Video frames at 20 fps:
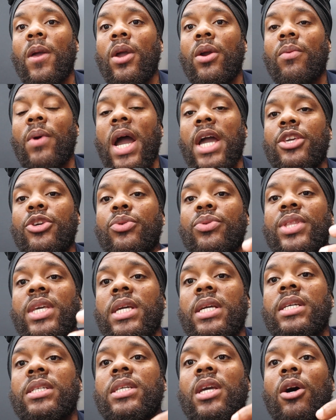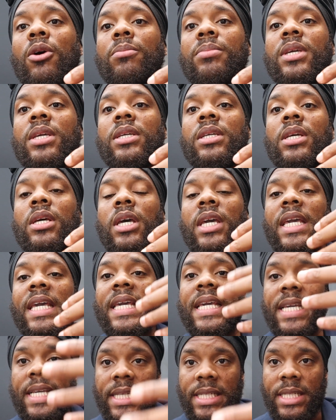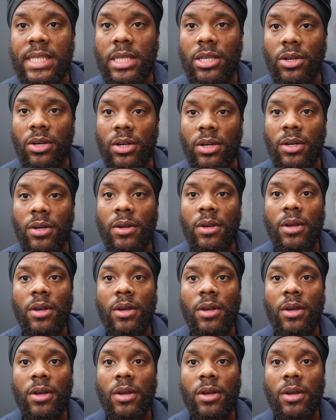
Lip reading: right? You think it's going to be easier